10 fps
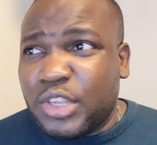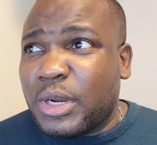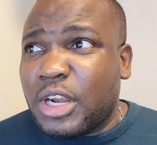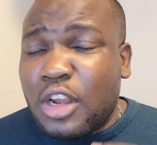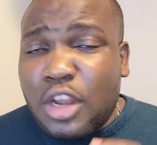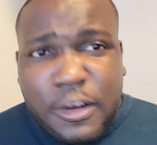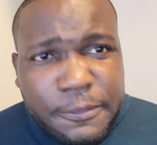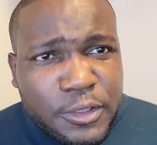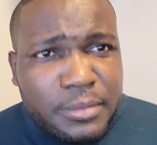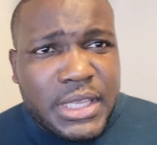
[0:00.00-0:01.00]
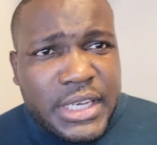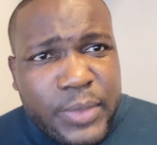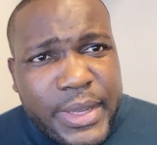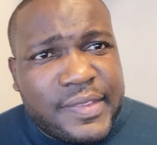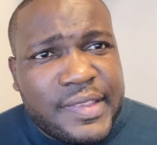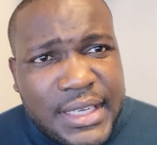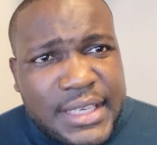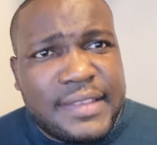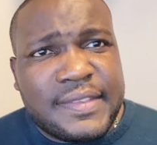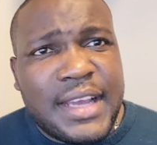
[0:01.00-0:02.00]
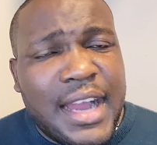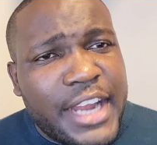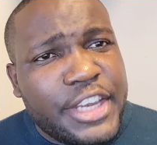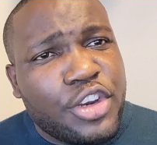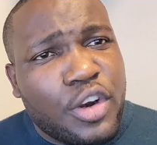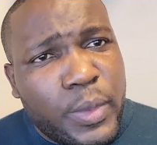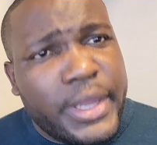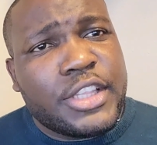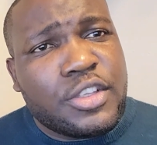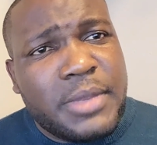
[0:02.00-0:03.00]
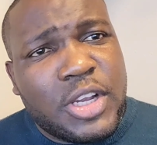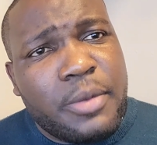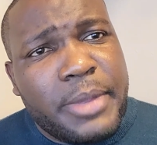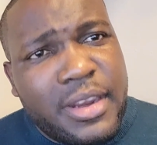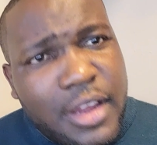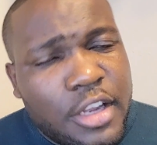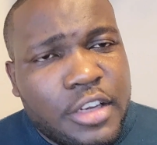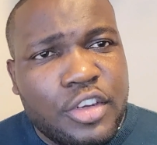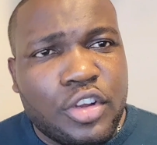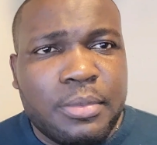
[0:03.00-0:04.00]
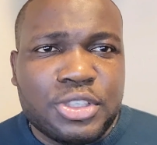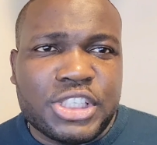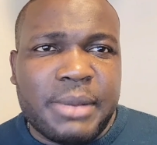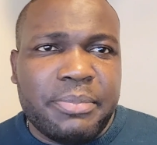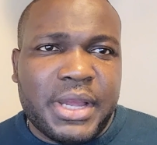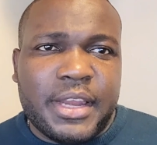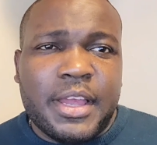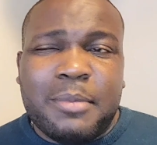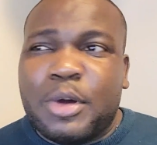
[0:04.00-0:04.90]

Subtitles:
you would love to beat the West Indies on your way to becoming double champion.